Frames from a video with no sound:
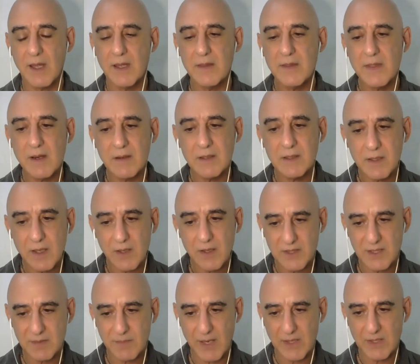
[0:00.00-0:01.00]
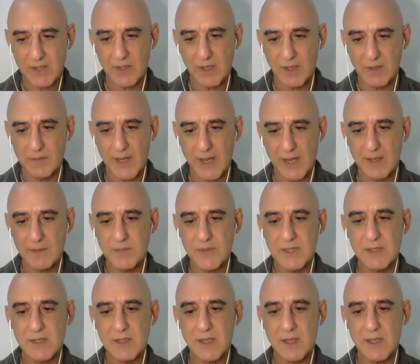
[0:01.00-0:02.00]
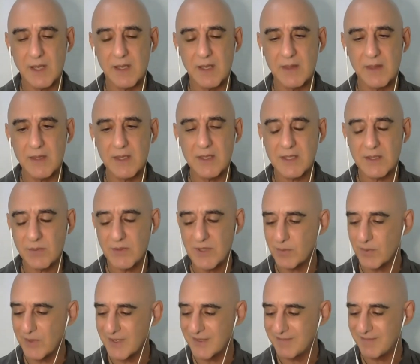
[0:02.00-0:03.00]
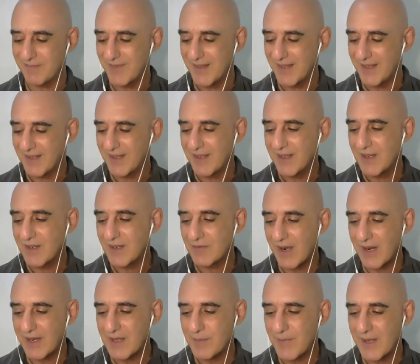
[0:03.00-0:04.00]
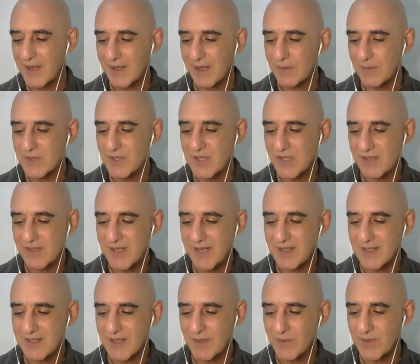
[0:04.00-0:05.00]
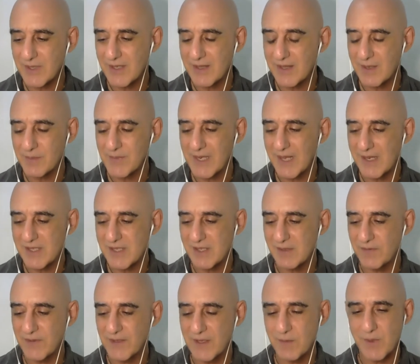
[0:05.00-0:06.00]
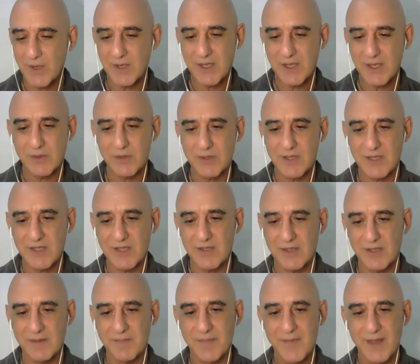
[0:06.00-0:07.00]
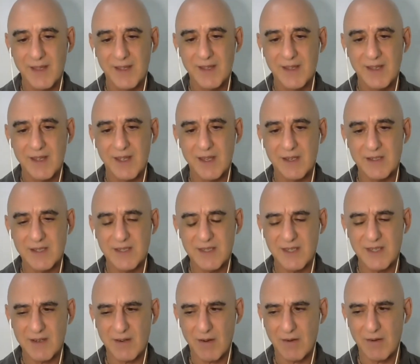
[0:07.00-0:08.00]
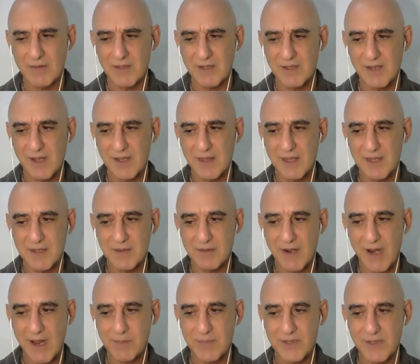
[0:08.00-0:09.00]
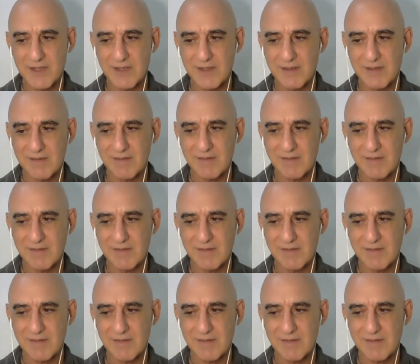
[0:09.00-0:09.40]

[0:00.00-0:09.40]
There are lots of metronome apps. This was one I was treating someone in the Malaysian Philharmonic Orchestra, And she said, Oran, I think your app is